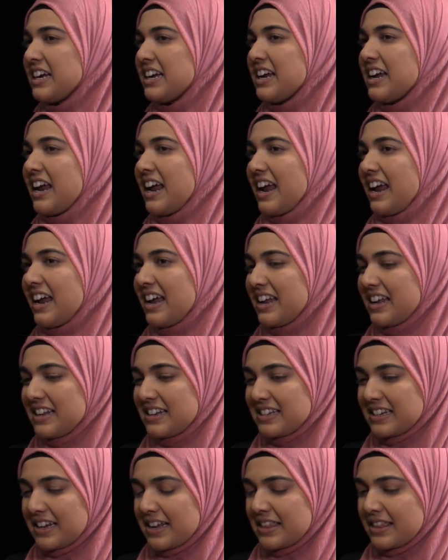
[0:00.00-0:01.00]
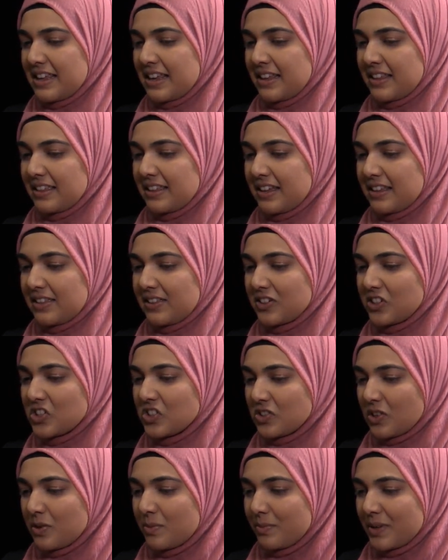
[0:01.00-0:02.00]
And I think that there's
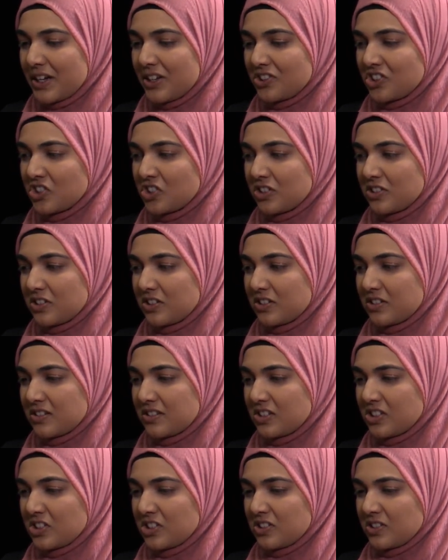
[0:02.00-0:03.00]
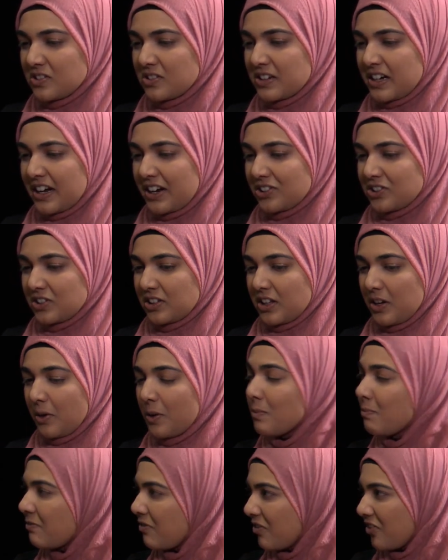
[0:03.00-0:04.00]
so much to, to actually
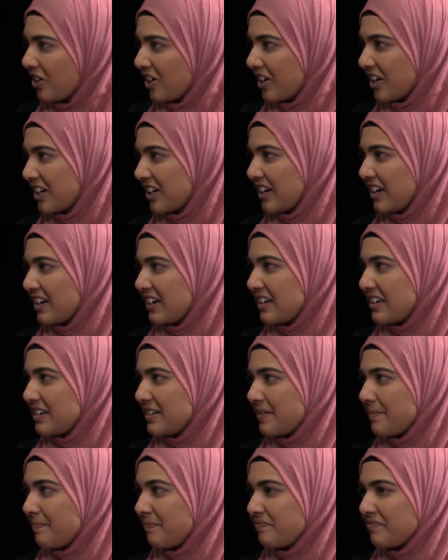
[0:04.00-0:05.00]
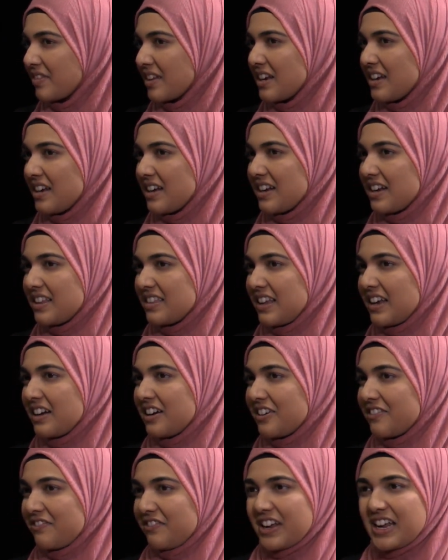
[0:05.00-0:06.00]
hope for. Um, I think
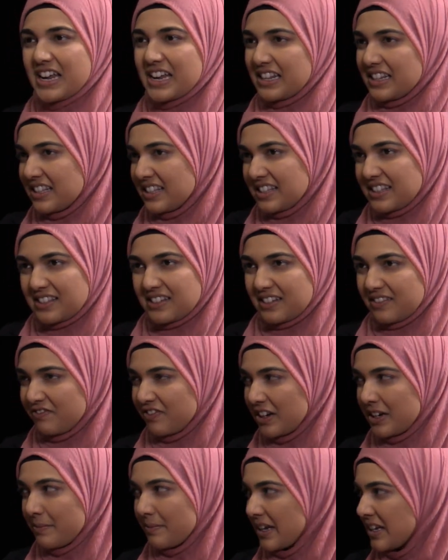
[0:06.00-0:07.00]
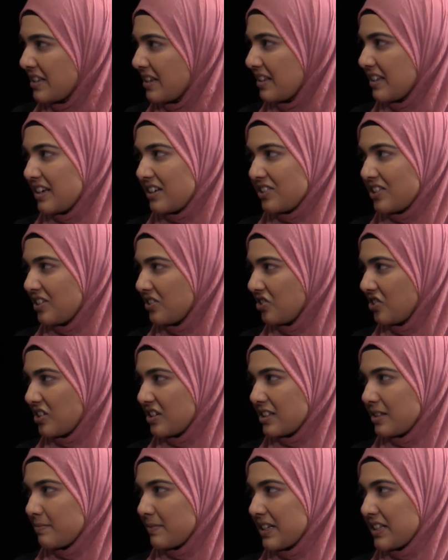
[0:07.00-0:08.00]
our faiths fundamentally teach
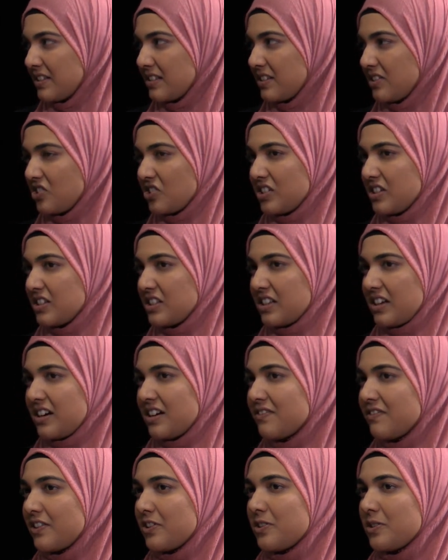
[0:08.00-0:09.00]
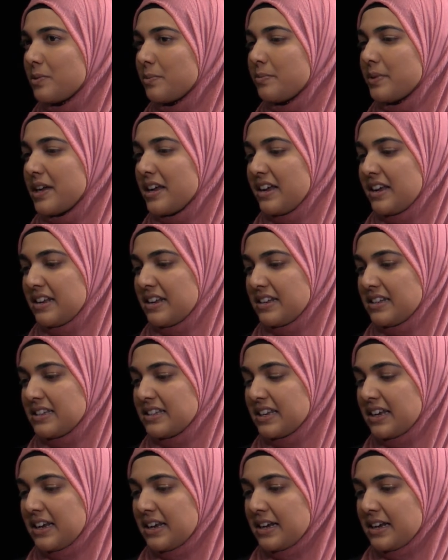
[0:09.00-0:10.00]
us messages of hope and
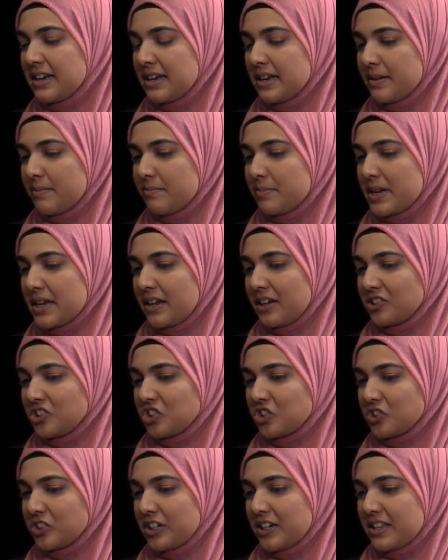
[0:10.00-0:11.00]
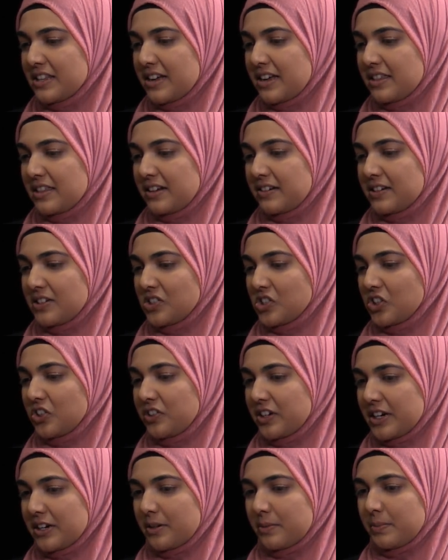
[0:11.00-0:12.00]
being assured that there is a
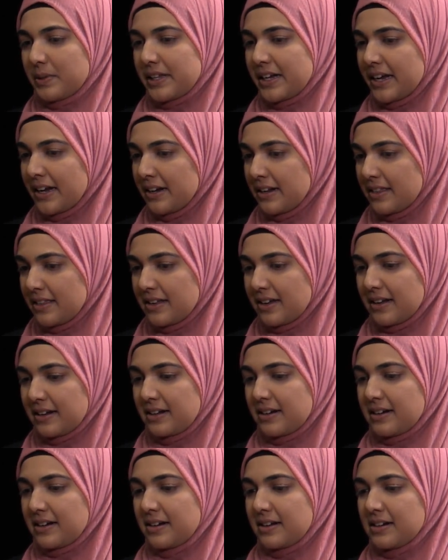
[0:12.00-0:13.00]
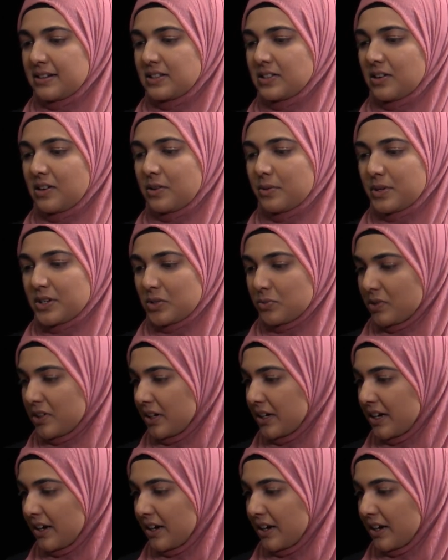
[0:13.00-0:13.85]
greater plan and that God is always working